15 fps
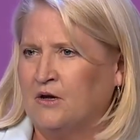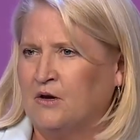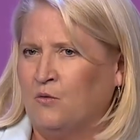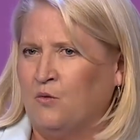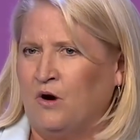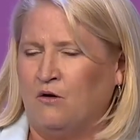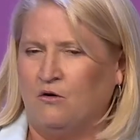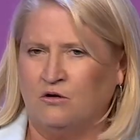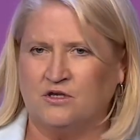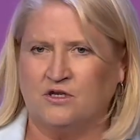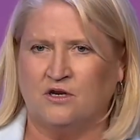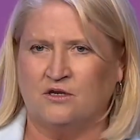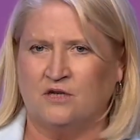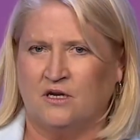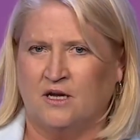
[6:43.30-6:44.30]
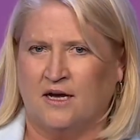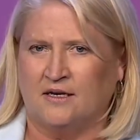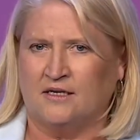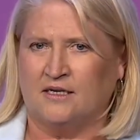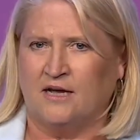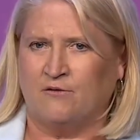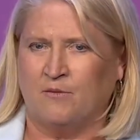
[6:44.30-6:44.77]
We're also
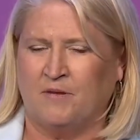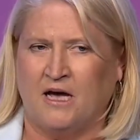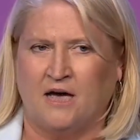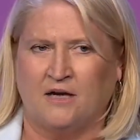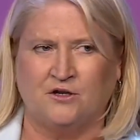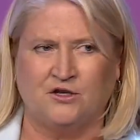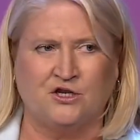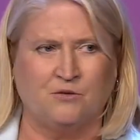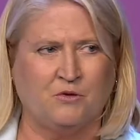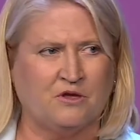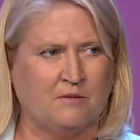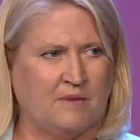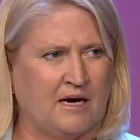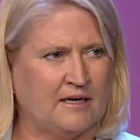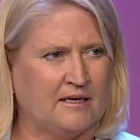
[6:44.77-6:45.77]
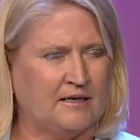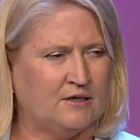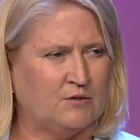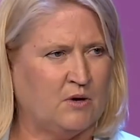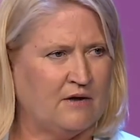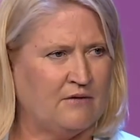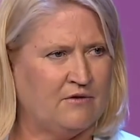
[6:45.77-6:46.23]
delighted to have a partnership with the
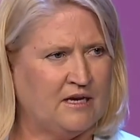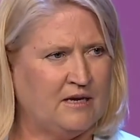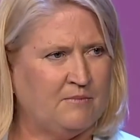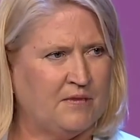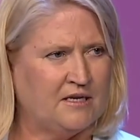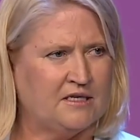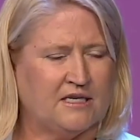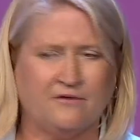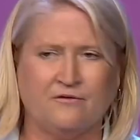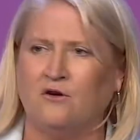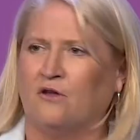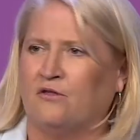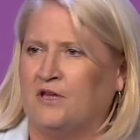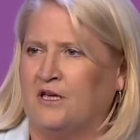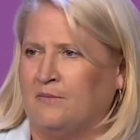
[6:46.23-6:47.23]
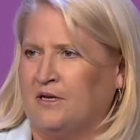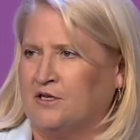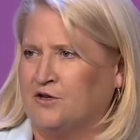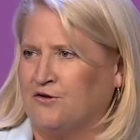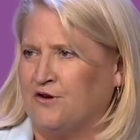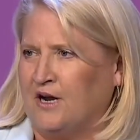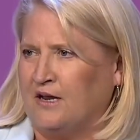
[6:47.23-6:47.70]
Monkeys, one of the best, if not the
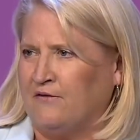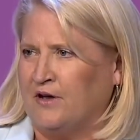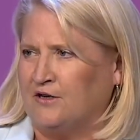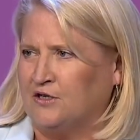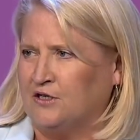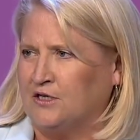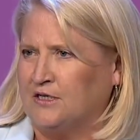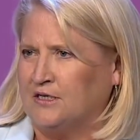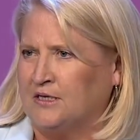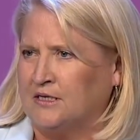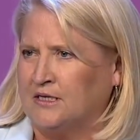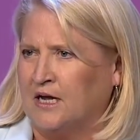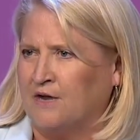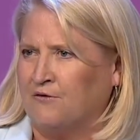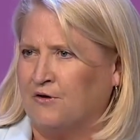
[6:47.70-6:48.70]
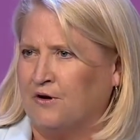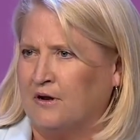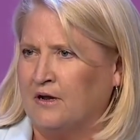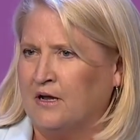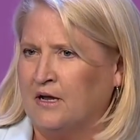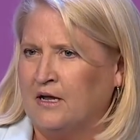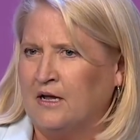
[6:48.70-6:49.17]
best, creative agencies in this country,
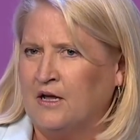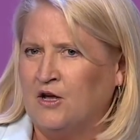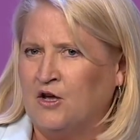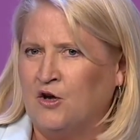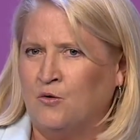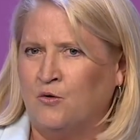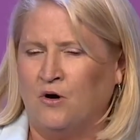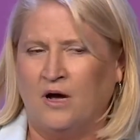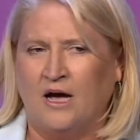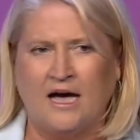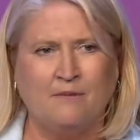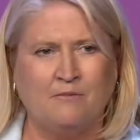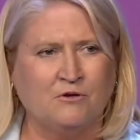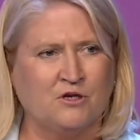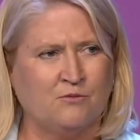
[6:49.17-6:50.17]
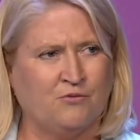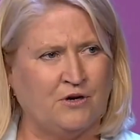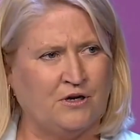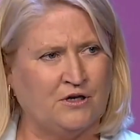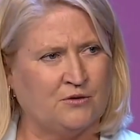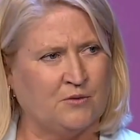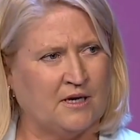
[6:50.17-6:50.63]
who were able to
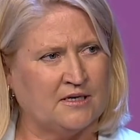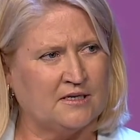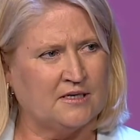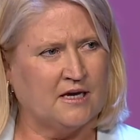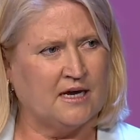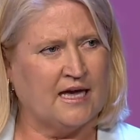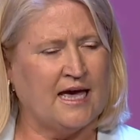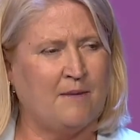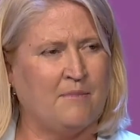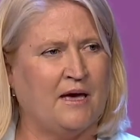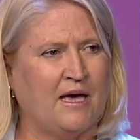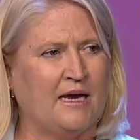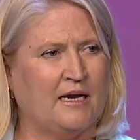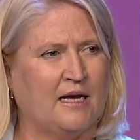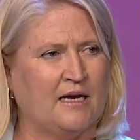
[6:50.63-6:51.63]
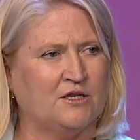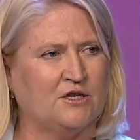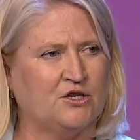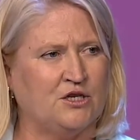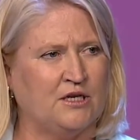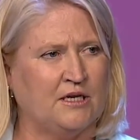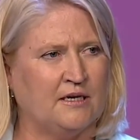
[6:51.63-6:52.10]
bring to us a campaign
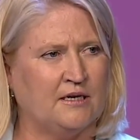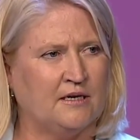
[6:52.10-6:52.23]
last year